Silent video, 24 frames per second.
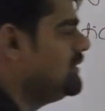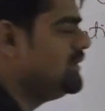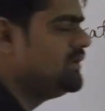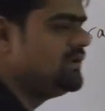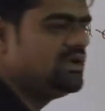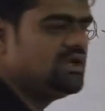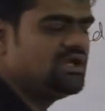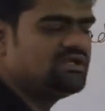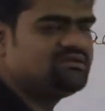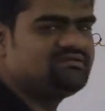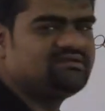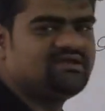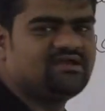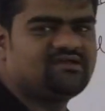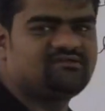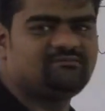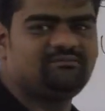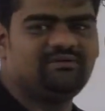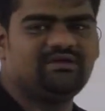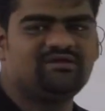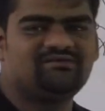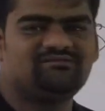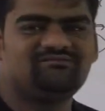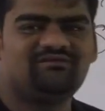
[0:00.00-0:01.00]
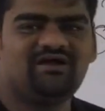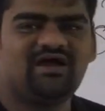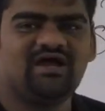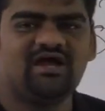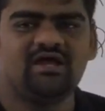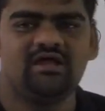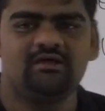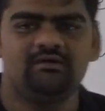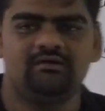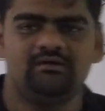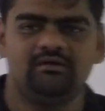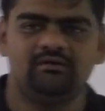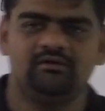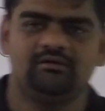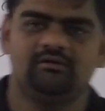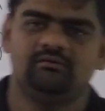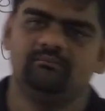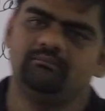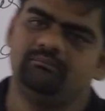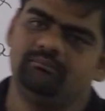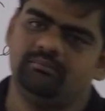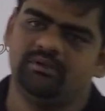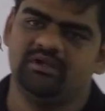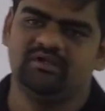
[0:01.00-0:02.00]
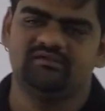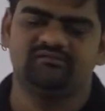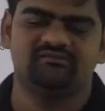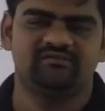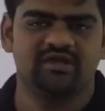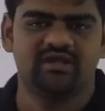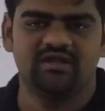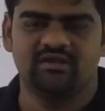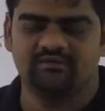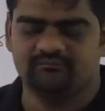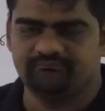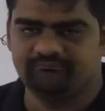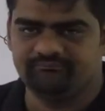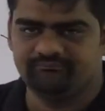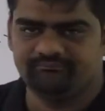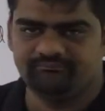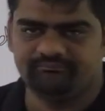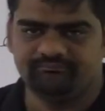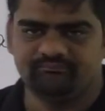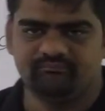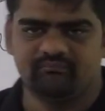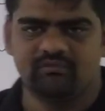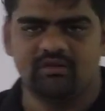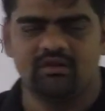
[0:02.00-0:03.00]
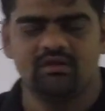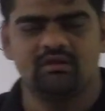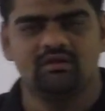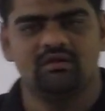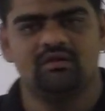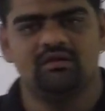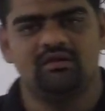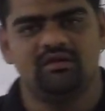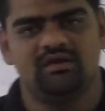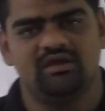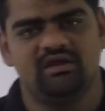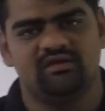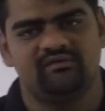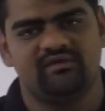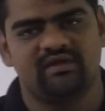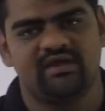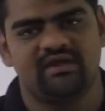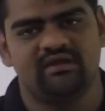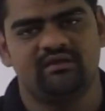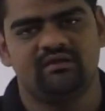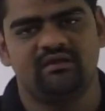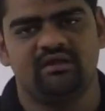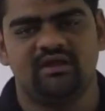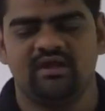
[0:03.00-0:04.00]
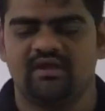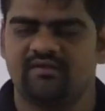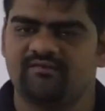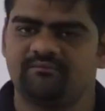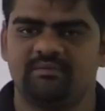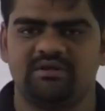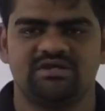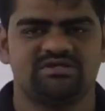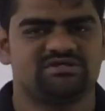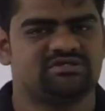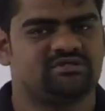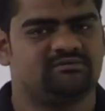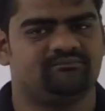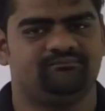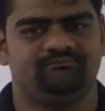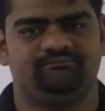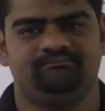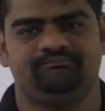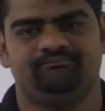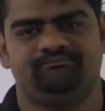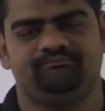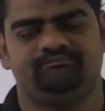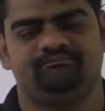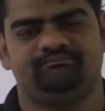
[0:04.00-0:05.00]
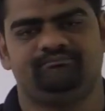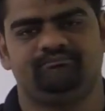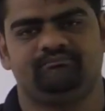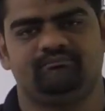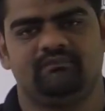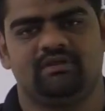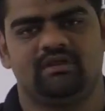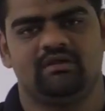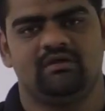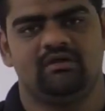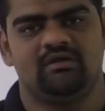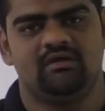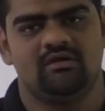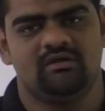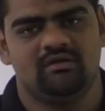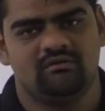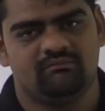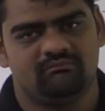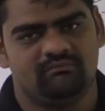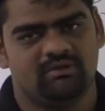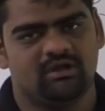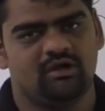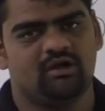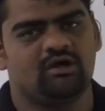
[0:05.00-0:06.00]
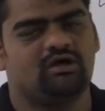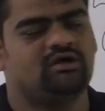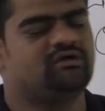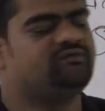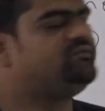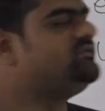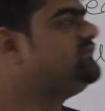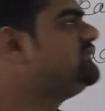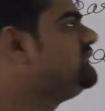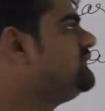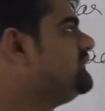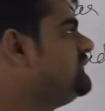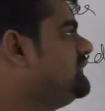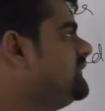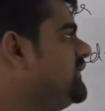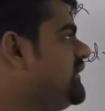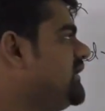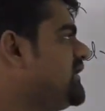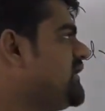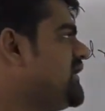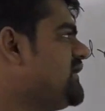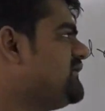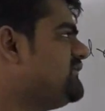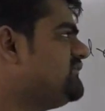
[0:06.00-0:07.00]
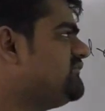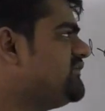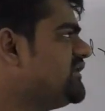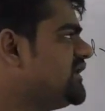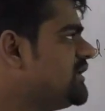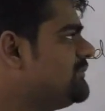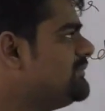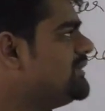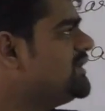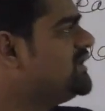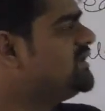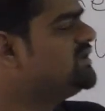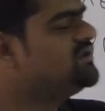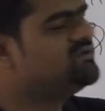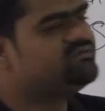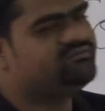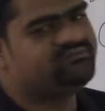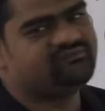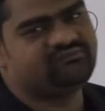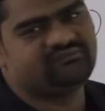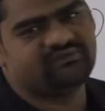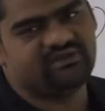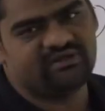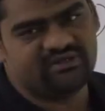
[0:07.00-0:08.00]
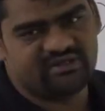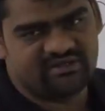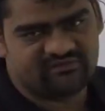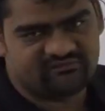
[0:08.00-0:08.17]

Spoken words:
Let's say x plus y plus 3 is an expression because it has variables, it has